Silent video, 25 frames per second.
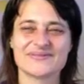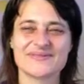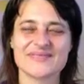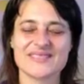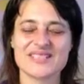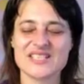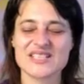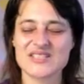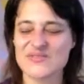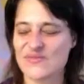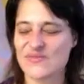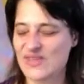
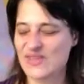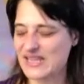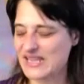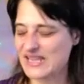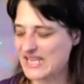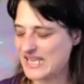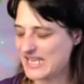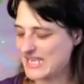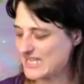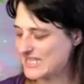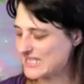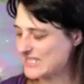Just
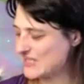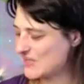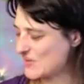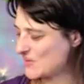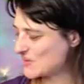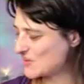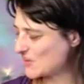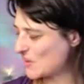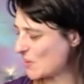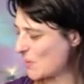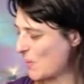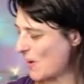feeling into
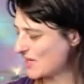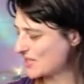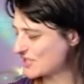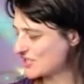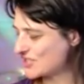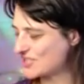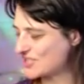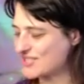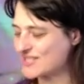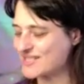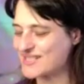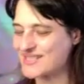those
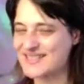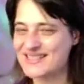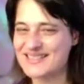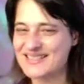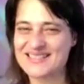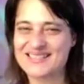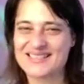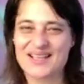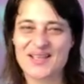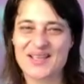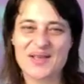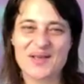
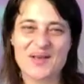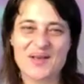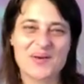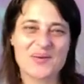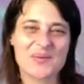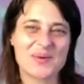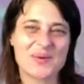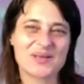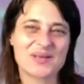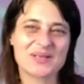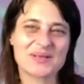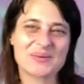questions.
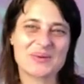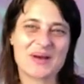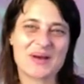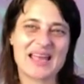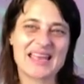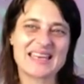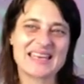What do I